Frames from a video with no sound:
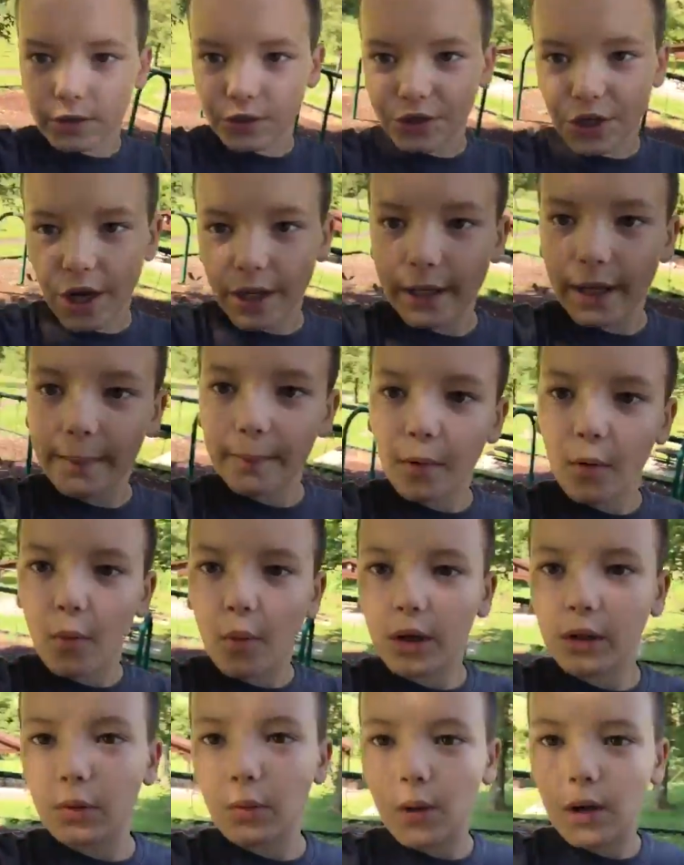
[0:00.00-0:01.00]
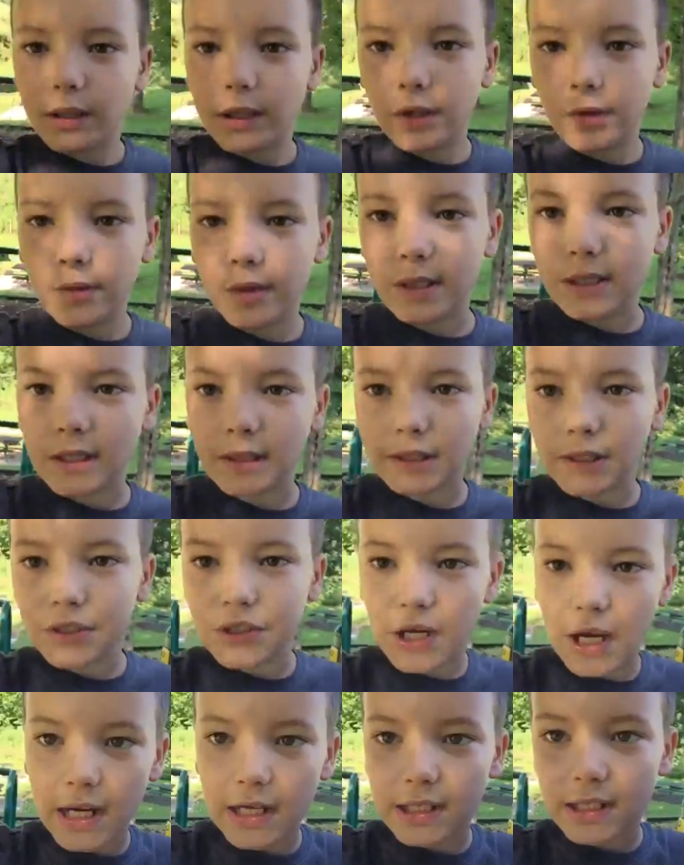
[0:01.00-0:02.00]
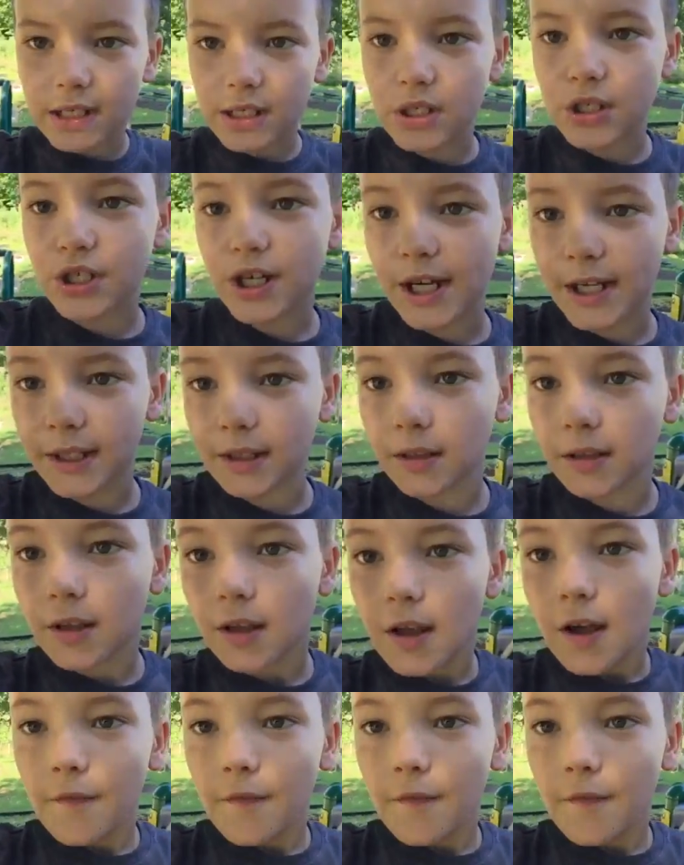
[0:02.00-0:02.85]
is JGamer101. He recently changed his channel